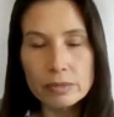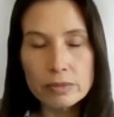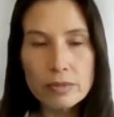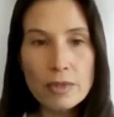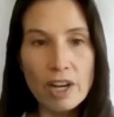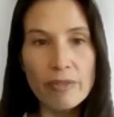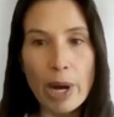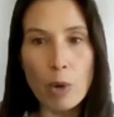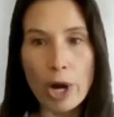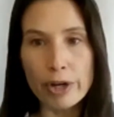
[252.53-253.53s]
of by-wire
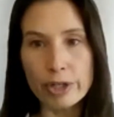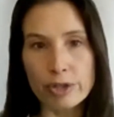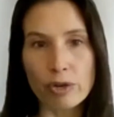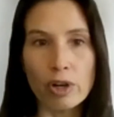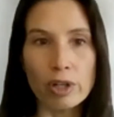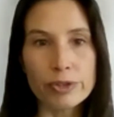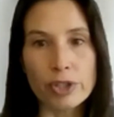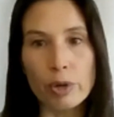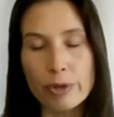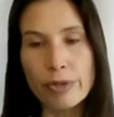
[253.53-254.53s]
control. So if you
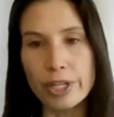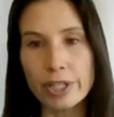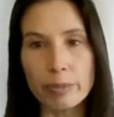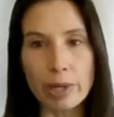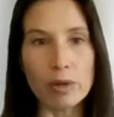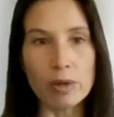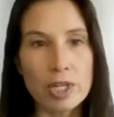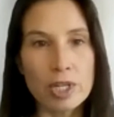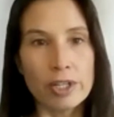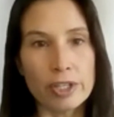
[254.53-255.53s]
think about,
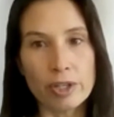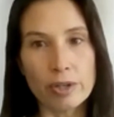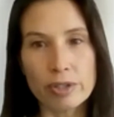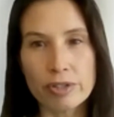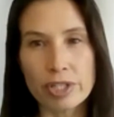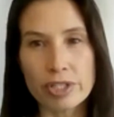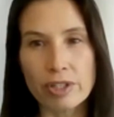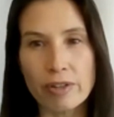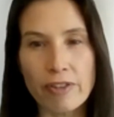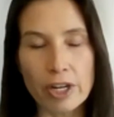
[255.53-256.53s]
the traditional
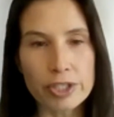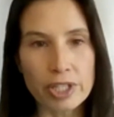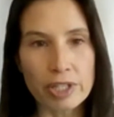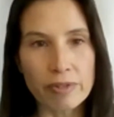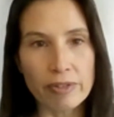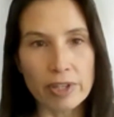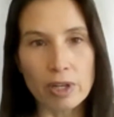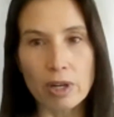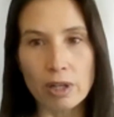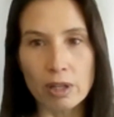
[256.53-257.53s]
function of a
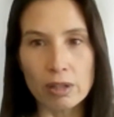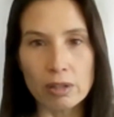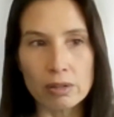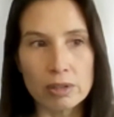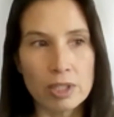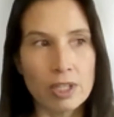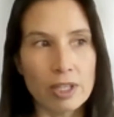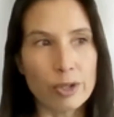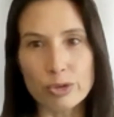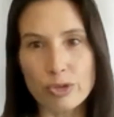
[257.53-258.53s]
vehicle, those
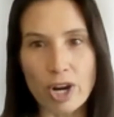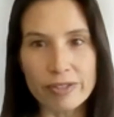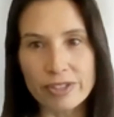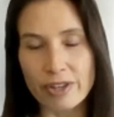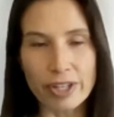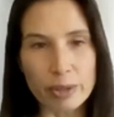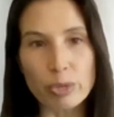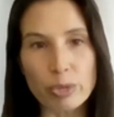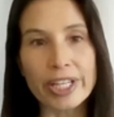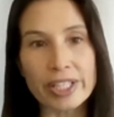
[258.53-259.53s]
drive, steering, and braking
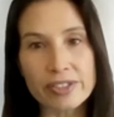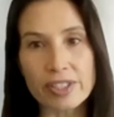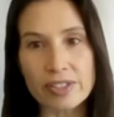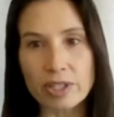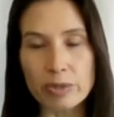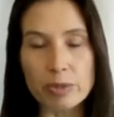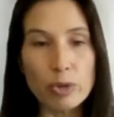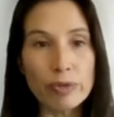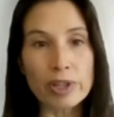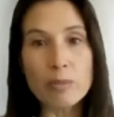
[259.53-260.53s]
systems, moving
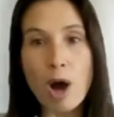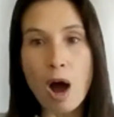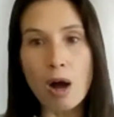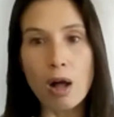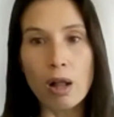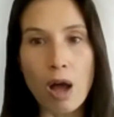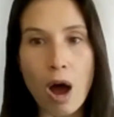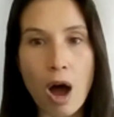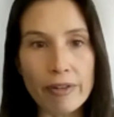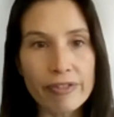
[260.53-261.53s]
them all off
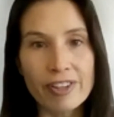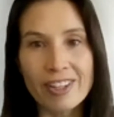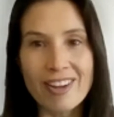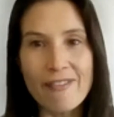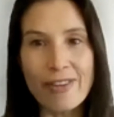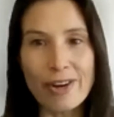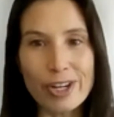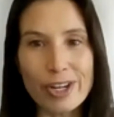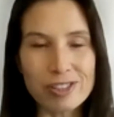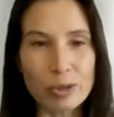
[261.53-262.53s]
various
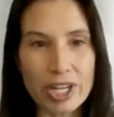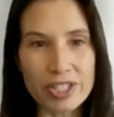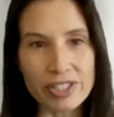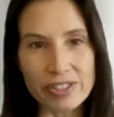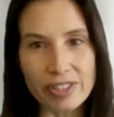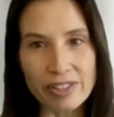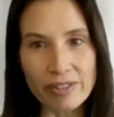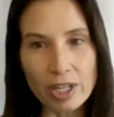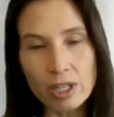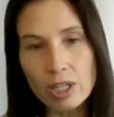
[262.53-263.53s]
locations in the
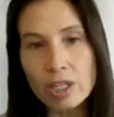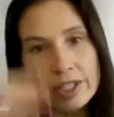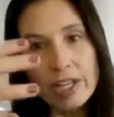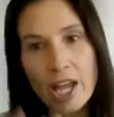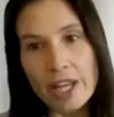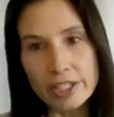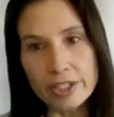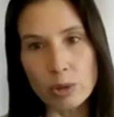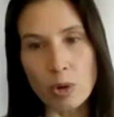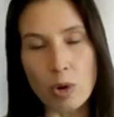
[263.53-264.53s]
vehicle and into a
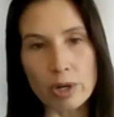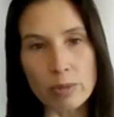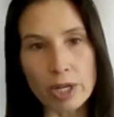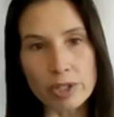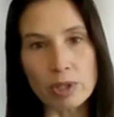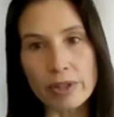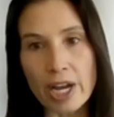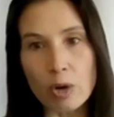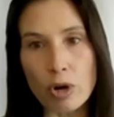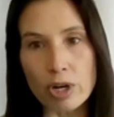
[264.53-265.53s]
corner module. And that
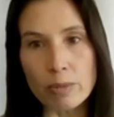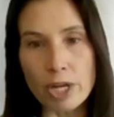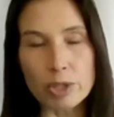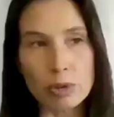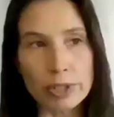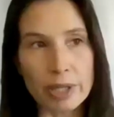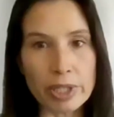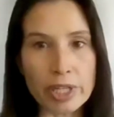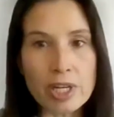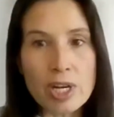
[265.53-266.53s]
corner module can be
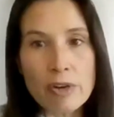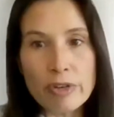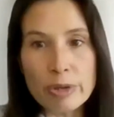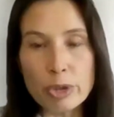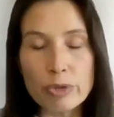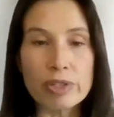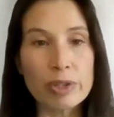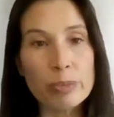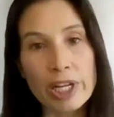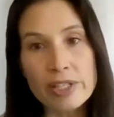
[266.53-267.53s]
removed and
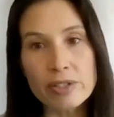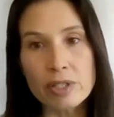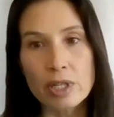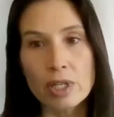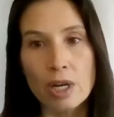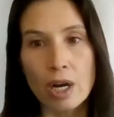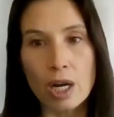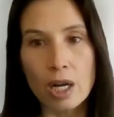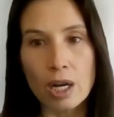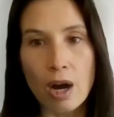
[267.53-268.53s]
replaced
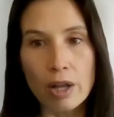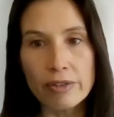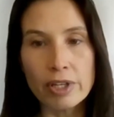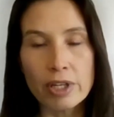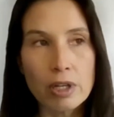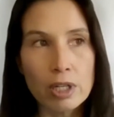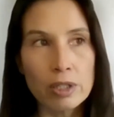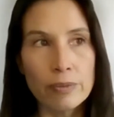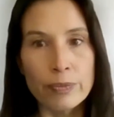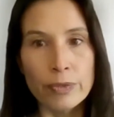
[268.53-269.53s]
on the vehicle
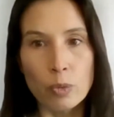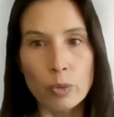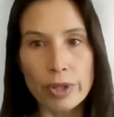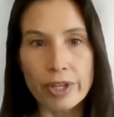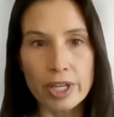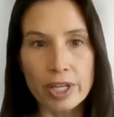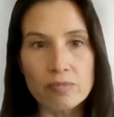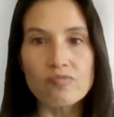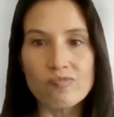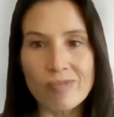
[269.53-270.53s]
within
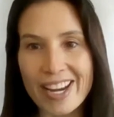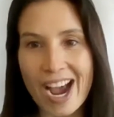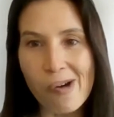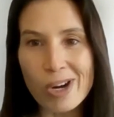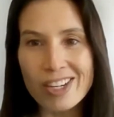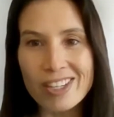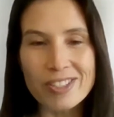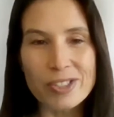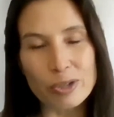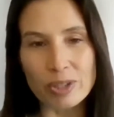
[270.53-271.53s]
an hour. So
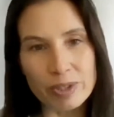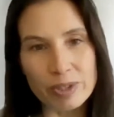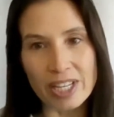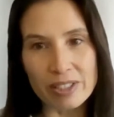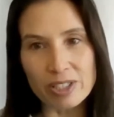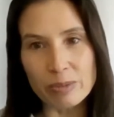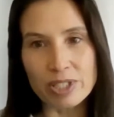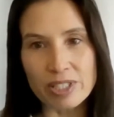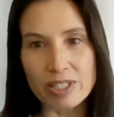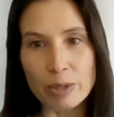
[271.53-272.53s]
some
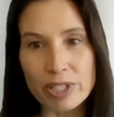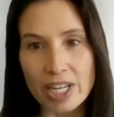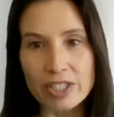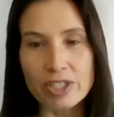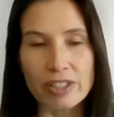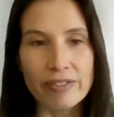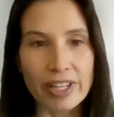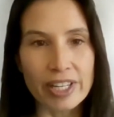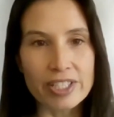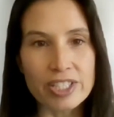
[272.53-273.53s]
substantial
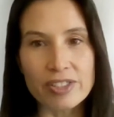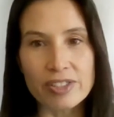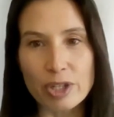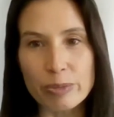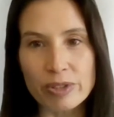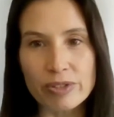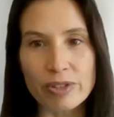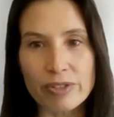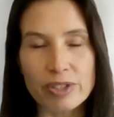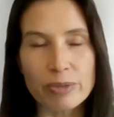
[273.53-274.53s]
advantages in terms of
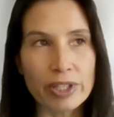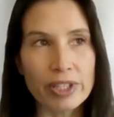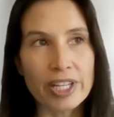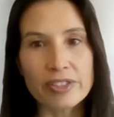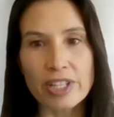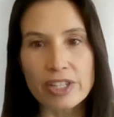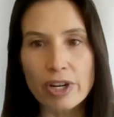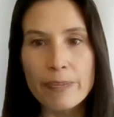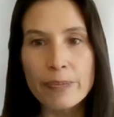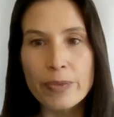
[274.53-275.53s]
serviceability, etc.
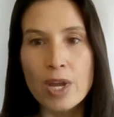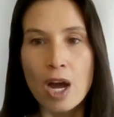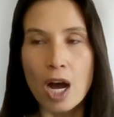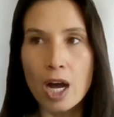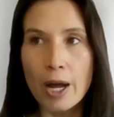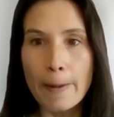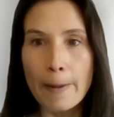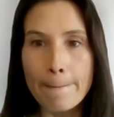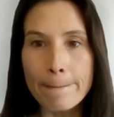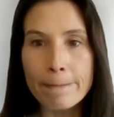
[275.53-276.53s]

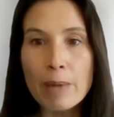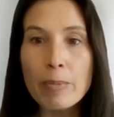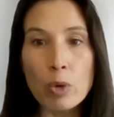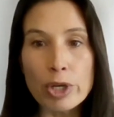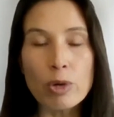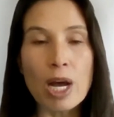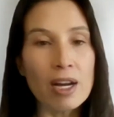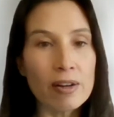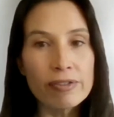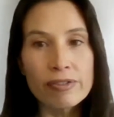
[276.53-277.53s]
But when you have
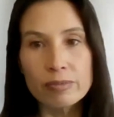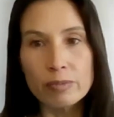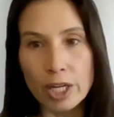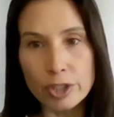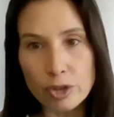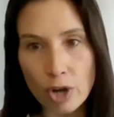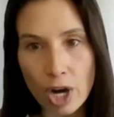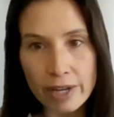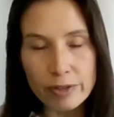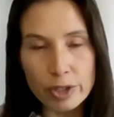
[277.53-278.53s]
a drive
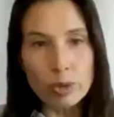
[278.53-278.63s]
unit